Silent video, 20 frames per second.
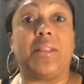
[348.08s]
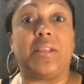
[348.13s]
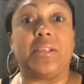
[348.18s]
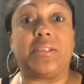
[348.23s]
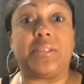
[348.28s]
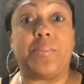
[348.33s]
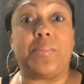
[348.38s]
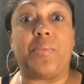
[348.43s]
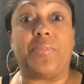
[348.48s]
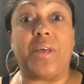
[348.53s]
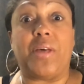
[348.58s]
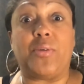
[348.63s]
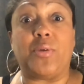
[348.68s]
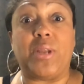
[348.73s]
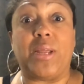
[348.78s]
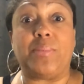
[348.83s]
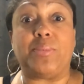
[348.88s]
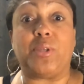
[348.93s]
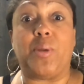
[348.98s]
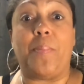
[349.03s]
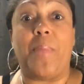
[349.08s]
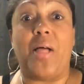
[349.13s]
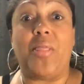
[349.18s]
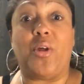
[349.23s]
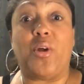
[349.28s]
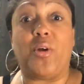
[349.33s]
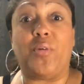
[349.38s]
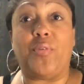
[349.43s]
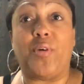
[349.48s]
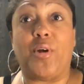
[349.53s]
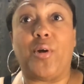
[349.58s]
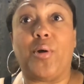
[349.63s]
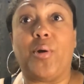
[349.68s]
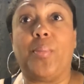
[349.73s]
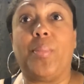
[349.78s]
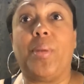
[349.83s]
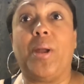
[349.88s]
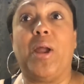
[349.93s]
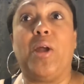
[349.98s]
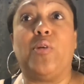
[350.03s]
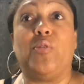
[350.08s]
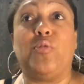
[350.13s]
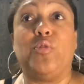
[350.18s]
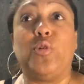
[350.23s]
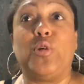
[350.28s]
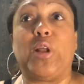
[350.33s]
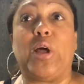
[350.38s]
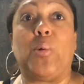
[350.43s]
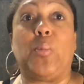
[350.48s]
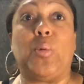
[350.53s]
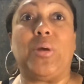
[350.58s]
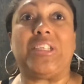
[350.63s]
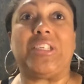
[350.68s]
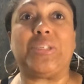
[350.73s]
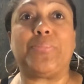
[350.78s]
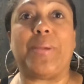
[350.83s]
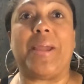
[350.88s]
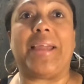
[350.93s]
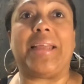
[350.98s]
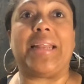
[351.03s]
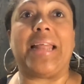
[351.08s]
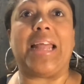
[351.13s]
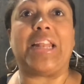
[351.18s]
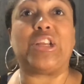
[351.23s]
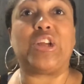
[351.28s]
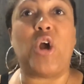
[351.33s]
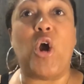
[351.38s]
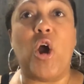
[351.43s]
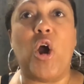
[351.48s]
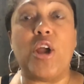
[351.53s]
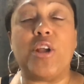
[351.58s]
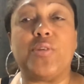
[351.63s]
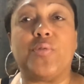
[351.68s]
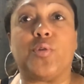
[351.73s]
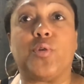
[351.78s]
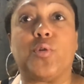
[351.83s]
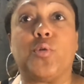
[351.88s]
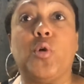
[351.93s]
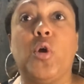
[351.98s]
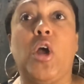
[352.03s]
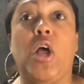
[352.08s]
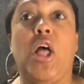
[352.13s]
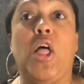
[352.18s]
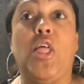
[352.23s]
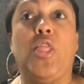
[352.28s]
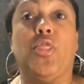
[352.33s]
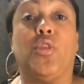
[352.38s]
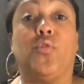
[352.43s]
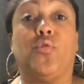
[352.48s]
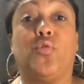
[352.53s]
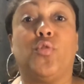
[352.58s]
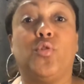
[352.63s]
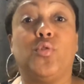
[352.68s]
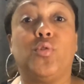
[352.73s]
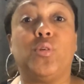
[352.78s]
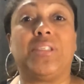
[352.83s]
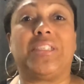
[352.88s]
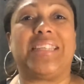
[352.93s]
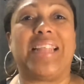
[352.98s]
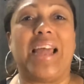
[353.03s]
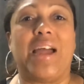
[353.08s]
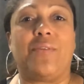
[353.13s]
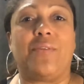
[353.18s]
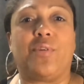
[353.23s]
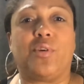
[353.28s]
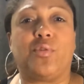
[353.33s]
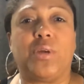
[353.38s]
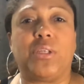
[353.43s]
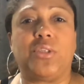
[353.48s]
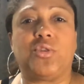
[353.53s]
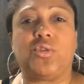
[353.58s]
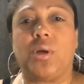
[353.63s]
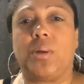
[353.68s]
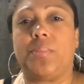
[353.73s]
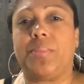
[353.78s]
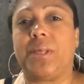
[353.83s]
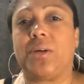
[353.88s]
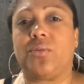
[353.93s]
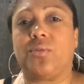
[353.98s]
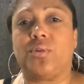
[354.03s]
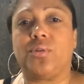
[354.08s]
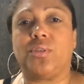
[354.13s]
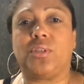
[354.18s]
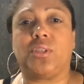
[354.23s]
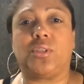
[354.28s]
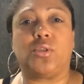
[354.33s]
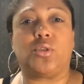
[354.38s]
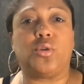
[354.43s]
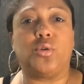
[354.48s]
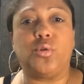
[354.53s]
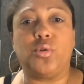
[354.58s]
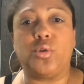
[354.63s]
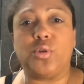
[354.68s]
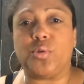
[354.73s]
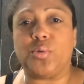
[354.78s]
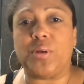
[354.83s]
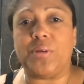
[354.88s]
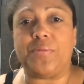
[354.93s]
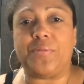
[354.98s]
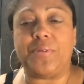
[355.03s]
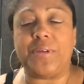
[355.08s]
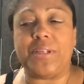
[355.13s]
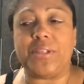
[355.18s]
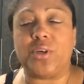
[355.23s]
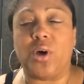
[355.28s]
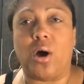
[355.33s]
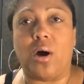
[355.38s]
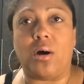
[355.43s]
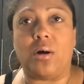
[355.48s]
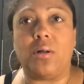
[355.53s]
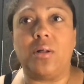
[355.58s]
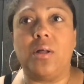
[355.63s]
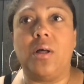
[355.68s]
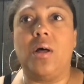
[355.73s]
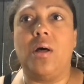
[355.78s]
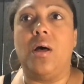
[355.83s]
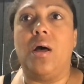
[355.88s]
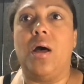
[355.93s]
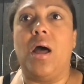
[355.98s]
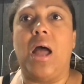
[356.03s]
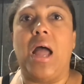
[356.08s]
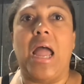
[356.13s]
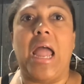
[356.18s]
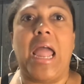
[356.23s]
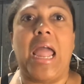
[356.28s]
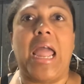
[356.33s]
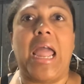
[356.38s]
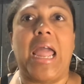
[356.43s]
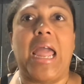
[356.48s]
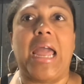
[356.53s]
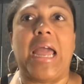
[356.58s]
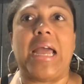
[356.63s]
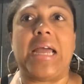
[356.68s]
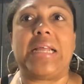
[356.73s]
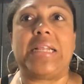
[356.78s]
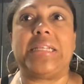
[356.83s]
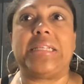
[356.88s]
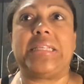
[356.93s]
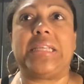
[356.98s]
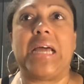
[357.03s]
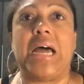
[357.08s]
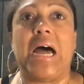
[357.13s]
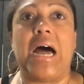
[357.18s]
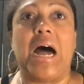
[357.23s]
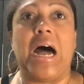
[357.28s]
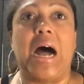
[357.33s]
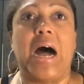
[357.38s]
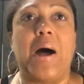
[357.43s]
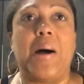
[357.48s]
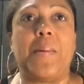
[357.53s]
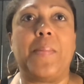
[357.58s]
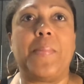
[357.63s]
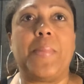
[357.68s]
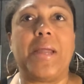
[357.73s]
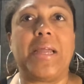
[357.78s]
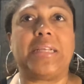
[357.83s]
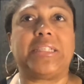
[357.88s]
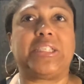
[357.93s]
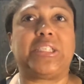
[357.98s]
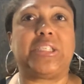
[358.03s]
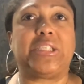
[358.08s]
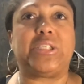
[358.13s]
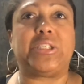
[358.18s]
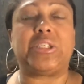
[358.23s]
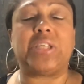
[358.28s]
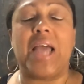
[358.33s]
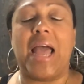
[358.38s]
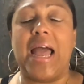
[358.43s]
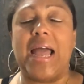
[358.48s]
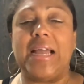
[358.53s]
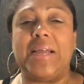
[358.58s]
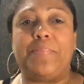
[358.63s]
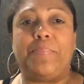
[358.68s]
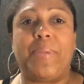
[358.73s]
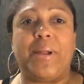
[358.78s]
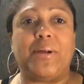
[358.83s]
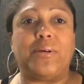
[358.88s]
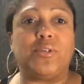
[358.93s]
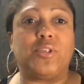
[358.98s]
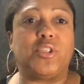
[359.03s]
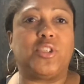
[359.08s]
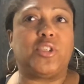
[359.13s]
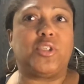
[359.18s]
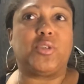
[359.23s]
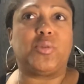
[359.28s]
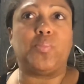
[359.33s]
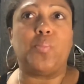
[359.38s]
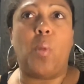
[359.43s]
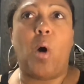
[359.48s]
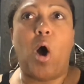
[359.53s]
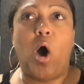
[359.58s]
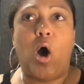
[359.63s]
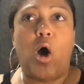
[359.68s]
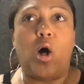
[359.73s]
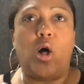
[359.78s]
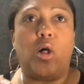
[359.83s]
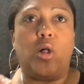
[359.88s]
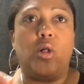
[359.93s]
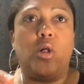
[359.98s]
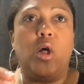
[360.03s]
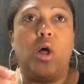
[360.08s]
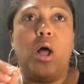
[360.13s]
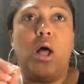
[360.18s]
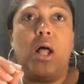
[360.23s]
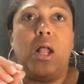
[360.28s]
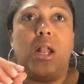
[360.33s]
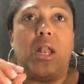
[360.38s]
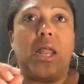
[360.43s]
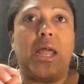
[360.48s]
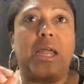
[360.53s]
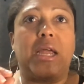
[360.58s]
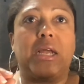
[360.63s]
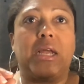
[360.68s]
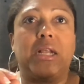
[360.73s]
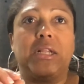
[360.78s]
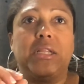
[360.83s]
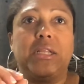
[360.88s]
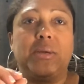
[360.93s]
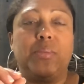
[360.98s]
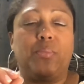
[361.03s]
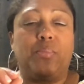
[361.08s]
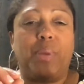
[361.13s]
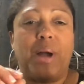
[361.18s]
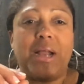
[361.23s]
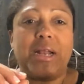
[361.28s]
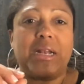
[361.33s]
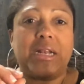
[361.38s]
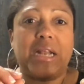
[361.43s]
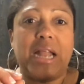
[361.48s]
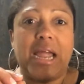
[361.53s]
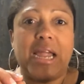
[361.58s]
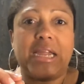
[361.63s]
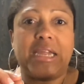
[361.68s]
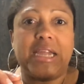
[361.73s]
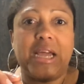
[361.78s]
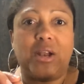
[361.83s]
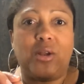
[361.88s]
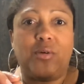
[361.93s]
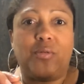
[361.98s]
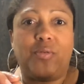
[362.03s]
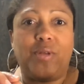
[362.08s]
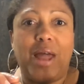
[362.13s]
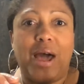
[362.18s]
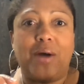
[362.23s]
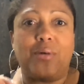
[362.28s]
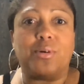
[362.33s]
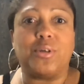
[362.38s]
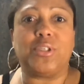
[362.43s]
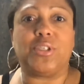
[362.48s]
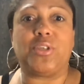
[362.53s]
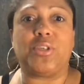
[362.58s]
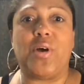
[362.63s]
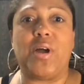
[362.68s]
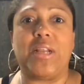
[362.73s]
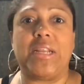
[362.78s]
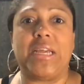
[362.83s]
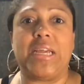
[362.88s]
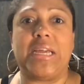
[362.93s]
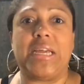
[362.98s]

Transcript: some of the other names are mother of herb, ruta, witchbane, and garden rue. The rue is an evergreen shrub that grows to 2 to 3 feet tall, and it bears small, like button-like yellow flowers on